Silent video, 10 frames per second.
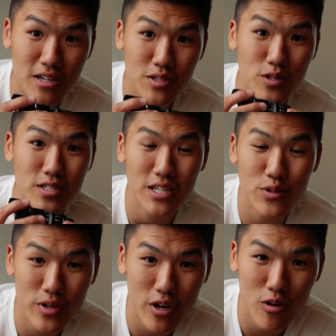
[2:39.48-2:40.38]
So
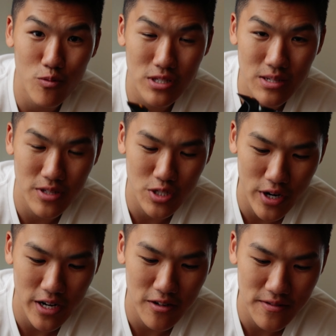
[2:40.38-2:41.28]
continuing on with some of the
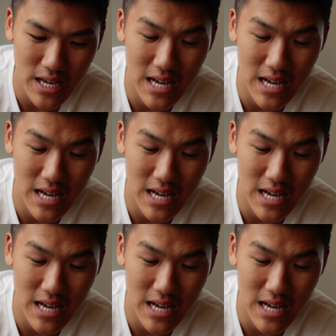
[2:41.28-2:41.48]
trade-offs,